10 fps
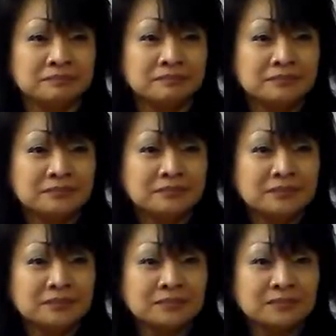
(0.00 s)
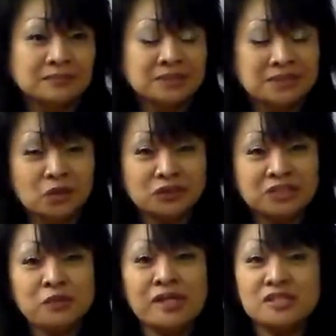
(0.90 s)
That's right. So
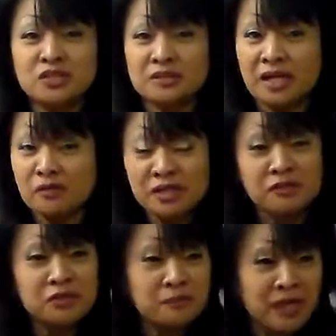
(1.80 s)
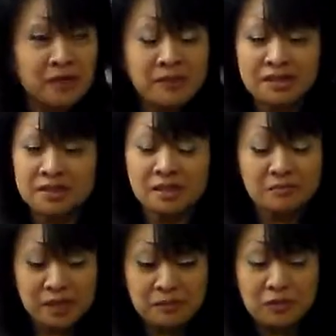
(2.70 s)
she wanted to get rid of the baby. I
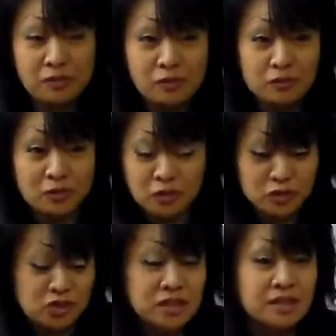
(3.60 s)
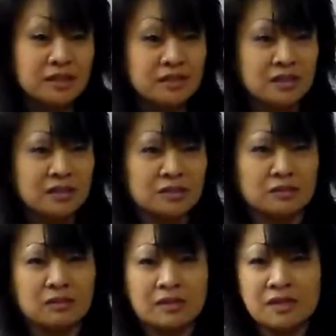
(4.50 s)
said, oh, baby, no, no, no, she can hear
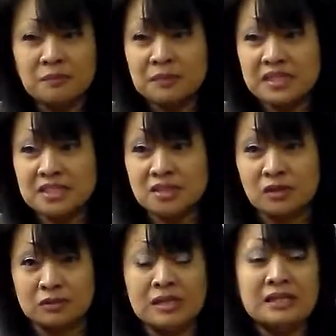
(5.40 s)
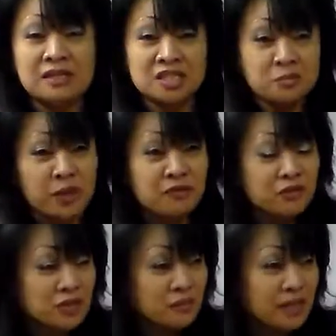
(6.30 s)
you. Please don't. Let's
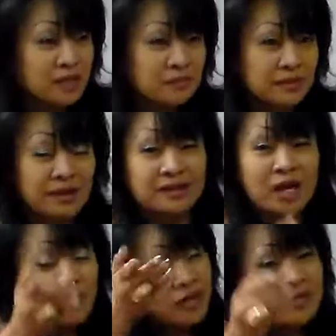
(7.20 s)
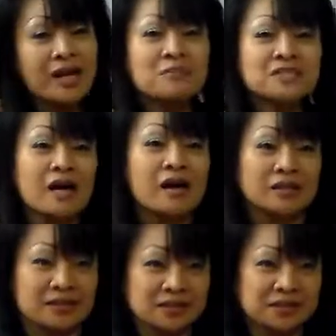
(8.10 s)
pray for the baby. And now here comes
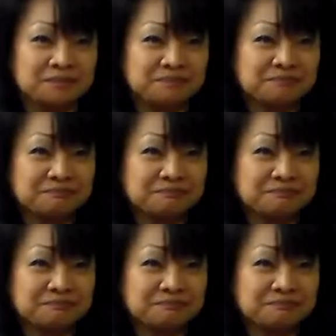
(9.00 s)
Alex.